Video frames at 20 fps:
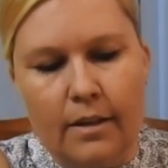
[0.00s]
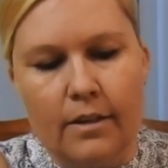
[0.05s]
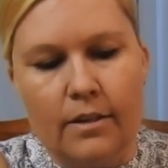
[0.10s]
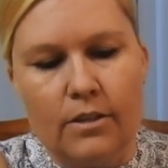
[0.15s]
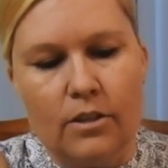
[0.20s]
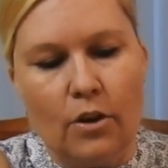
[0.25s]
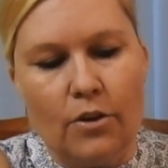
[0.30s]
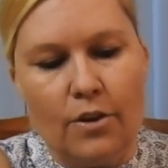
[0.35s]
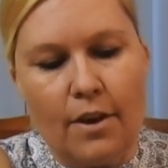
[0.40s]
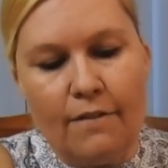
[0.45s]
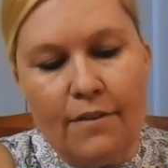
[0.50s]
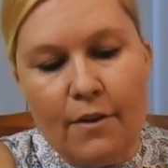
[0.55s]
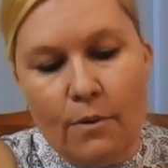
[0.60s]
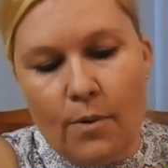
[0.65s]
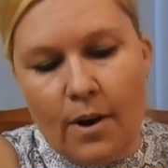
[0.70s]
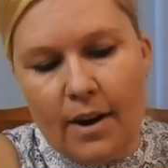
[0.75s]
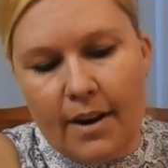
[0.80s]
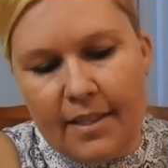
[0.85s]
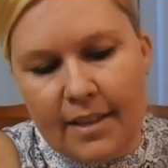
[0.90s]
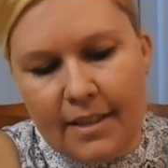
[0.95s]
So if you
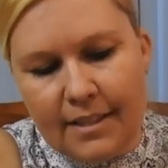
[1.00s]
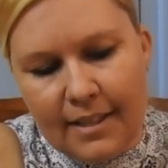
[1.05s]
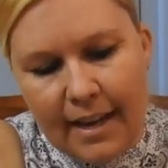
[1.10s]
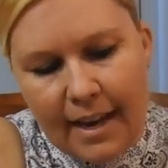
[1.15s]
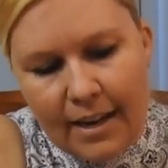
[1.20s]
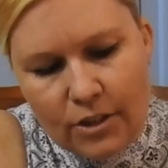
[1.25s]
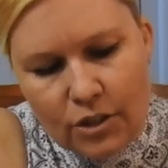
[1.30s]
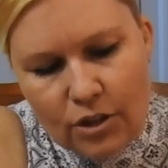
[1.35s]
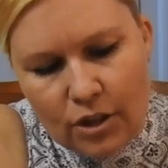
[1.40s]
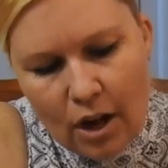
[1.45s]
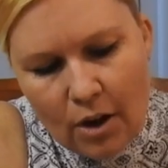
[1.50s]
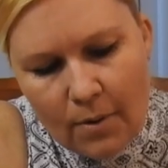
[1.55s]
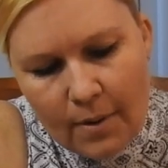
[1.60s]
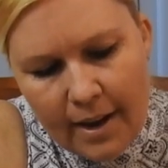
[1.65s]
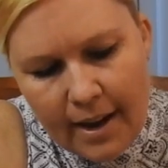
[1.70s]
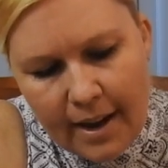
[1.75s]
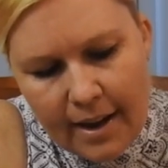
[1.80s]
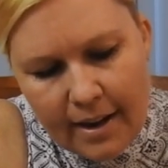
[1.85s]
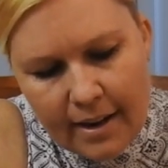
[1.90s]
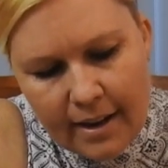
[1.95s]
want at this stage, go
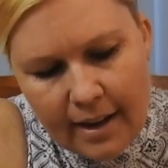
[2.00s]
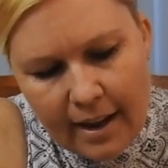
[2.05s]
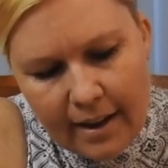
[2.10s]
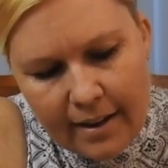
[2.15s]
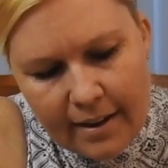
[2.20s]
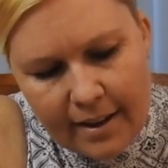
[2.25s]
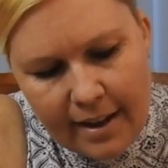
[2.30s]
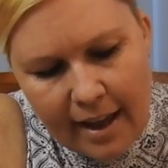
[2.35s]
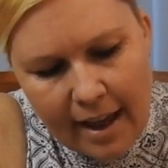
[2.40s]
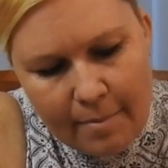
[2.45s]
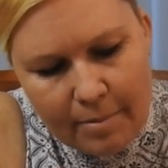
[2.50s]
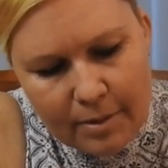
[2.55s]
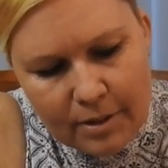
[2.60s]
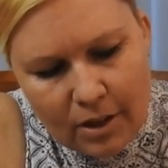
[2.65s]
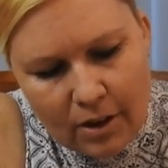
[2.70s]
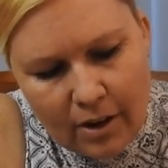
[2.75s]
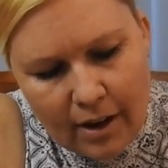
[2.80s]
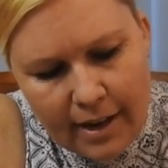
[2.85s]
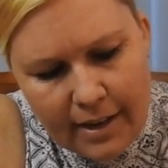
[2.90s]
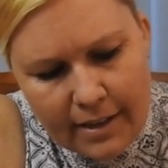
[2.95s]
ahead and cut your cable
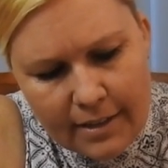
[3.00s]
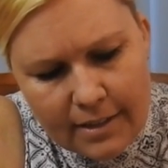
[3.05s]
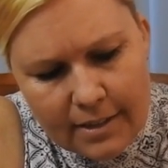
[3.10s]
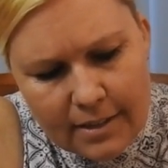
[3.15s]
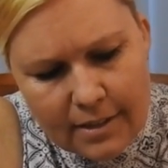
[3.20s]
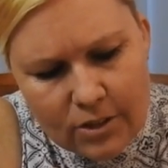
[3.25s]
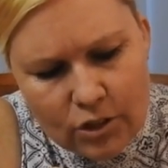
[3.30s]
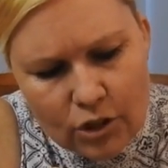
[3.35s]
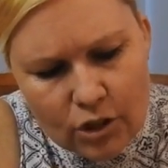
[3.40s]
ties.